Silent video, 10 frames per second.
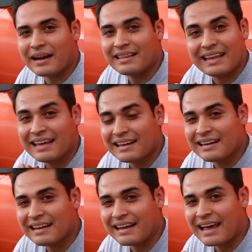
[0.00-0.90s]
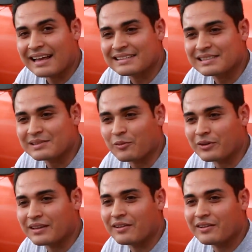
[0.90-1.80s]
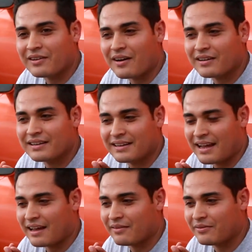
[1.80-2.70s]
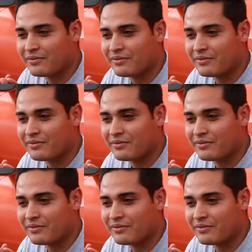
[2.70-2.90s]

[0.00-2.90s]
and then it has what the other car didn't have.